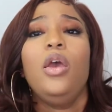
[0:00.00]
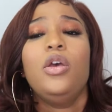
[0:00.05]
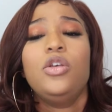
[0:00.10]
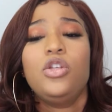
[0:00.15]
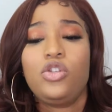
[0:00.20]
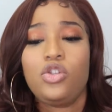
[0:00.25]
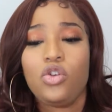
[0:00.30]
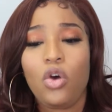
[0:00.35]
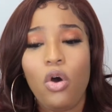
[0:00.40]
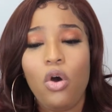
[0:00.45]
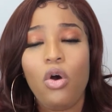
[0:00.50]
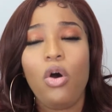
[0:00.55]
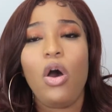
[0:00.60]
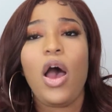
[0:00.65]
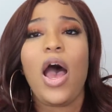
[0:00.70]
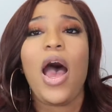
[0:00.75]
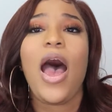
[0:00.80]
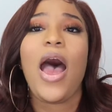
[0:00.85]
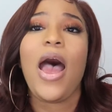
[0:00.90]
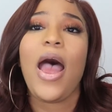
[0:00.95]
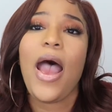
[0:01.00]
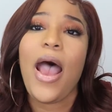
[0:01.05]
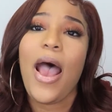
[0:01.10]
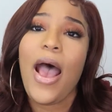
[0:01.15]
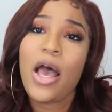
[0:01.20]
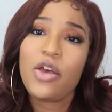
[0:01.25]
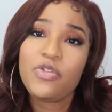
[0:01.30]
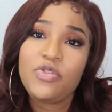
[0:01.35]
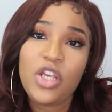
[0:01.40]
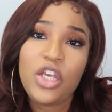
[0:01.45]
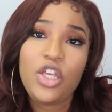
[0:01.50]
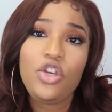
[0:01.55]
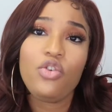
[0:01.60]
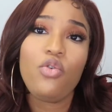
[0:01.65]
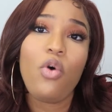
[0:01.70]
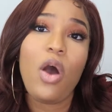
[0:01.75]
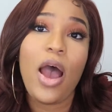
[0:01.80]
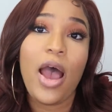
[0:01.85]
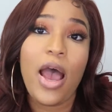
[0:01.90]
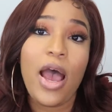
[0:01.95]
So after
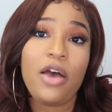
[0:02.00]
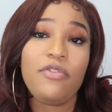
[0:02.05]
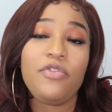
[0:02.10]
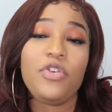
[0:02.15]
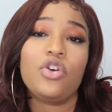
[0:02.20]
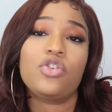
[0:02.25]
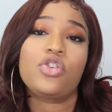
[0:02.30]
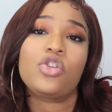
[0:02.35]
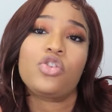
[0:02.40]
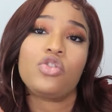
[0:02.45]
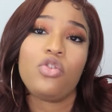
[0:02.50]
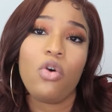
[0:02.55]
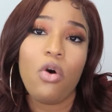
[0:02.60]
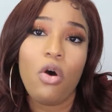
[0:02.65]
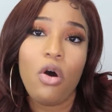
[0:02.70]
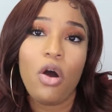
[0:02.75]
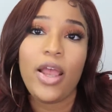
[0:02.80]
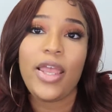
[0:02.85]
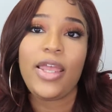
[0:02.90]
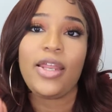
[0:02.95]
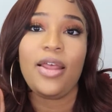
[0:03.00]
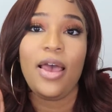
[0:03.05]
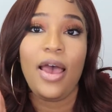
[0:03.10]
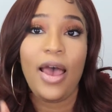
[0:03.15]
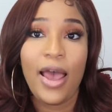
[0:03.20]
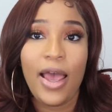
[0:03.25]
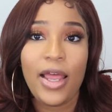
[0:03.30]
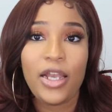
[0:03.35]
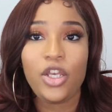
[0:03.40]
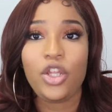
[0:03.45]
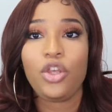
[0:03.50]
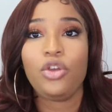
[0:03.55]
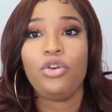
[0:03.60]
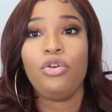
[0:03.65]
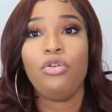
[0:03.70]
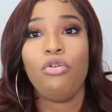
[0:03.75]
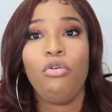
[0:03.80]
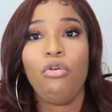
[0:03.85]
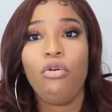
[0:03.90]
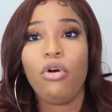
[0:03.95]
you have your score in hand, you
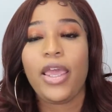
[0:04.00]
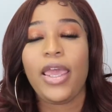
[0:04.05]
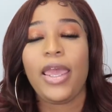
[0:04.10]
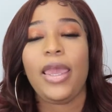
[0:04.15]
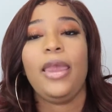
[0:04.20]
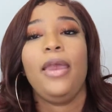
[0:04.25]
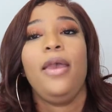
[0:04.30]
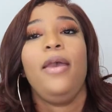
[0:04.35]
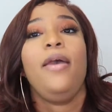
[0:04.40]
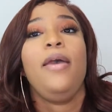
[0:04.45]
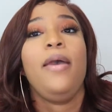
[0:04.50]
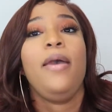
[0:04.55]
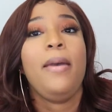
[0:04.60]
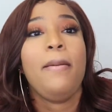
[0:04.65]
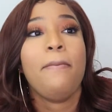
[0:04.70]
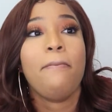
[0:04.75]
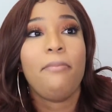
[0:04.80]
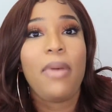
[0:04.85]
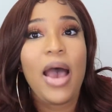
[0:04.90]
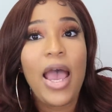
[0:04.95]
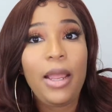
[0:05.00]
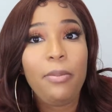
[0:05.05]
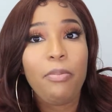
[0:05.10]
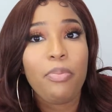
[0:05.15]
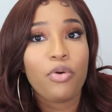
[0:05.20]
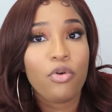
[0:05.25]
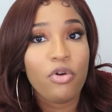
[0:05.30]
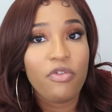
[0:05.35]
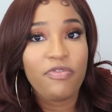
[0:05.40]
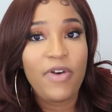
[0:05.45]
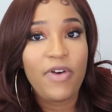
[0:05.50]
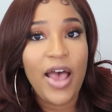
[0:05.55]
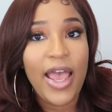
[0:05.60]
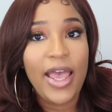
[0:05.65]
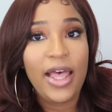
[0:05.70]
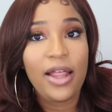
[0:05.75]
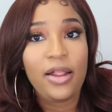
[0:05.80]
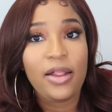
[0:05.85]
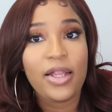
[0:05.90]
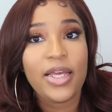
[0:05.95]
know, okay, my
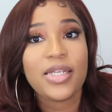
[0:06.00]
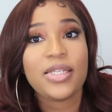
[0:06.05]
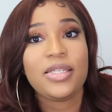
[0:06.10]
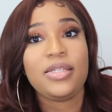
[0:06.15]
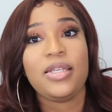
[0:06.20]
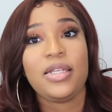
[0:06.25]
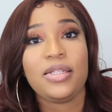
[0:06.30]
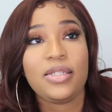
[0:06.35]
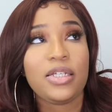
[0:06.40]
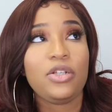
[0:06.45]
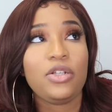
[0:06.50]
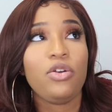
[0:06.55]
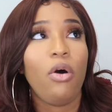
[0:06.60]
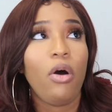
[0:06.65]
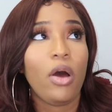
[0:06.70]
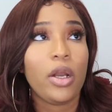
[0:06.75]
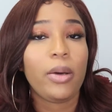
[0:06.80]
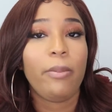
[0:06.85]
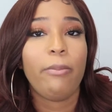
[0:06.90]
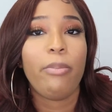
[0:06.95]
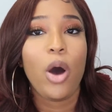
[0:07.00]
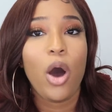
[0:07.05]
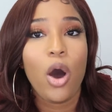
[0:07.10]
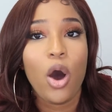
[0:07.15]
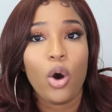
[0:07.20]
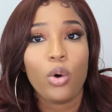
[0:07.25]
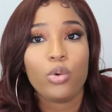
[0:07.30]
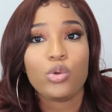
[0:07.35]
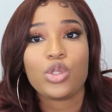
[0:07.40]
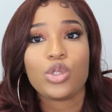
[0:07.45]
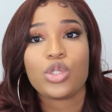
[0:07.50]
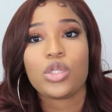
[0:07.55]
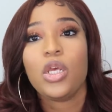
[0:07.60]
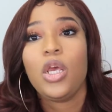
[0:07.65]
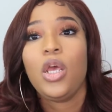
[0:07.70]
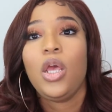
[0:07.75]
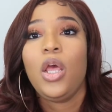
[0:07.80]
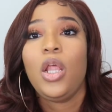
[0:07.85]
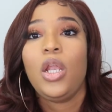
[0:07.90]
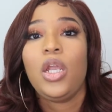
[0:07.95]
profile is sitting on about,
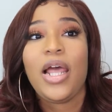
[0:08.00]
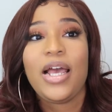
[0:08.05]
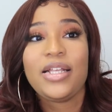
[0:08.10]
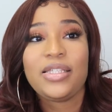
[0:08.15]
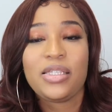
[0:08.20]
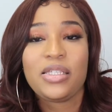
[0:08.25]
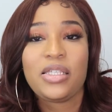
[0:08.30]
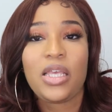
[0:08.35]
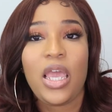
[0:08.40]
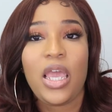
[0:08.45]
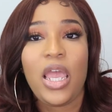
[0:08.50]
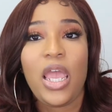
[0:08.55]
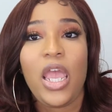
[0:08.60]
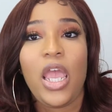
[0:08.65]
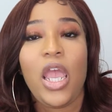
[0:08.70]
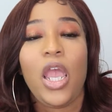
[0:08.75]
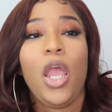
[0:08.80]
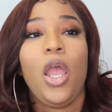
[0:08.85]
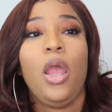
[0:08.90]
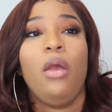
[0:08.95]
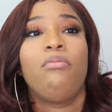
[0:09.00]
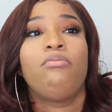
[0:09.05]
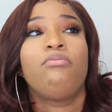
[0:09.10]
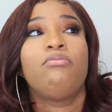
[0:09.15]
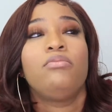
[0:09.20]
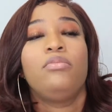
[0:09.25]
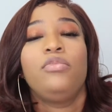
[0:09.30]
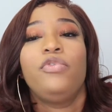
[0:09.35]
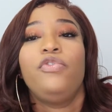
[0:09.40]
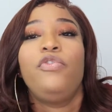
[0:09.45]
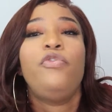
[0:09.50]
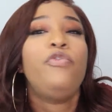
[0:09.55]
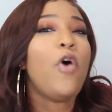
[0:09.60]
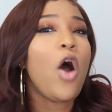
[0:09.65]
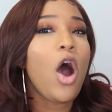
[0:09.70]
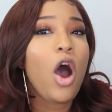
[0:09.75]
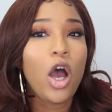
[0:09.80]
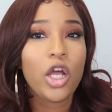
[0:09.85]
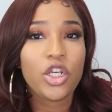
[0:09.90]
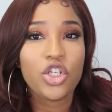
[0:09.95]
let's say,
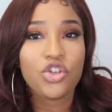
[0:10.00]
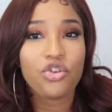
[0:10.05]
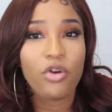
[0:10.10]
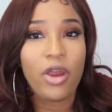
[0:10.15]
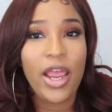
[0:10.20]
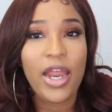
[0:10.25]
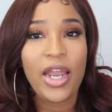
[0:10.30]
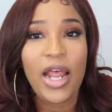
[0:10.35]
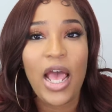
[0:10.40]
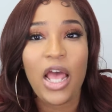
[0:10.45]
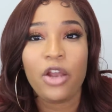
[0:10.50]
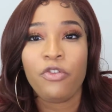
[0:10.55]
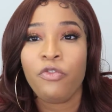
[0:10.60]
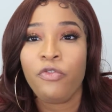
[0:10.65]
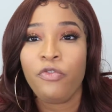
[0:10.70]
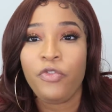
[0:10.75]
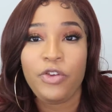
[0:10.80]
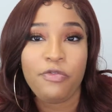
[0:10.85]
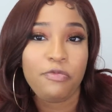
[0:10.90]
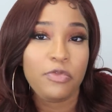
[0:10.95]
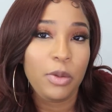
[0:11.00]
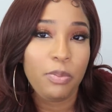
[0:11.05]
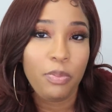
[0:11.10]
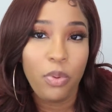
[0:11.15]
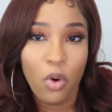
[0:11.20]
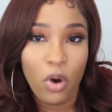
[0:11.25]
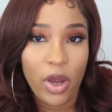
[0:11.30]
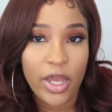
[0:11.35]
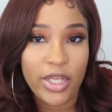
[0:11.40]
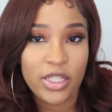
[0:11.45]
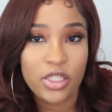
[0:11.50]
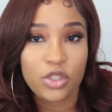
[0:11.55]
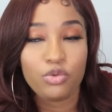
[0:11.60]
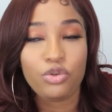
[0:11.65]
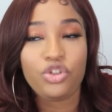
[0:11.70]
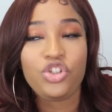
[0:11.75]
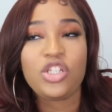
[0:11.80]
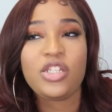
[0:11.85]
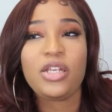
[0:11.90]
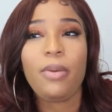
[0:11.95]
450 points,
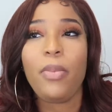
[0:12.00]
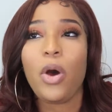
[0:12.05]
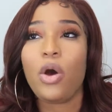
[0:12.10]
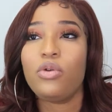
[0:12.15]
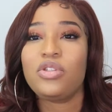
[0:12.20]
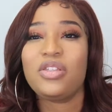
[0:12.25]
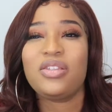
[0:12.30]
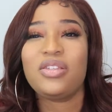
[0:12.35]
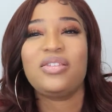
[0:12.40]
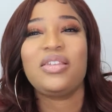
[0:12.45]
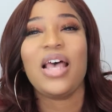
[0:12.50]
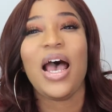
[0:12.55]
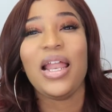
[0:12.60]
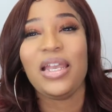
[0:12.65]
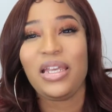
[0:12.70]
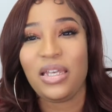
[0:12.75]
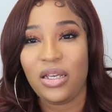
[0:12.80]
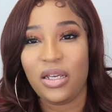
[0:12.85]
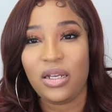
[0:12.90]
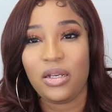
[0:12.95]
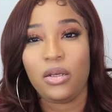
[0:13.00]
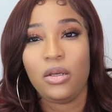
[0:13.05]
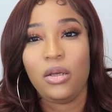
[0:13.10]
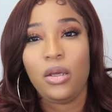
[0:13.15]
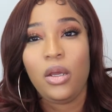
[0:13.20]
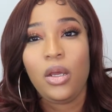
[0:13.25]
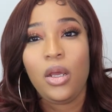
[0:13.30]
which is about standard.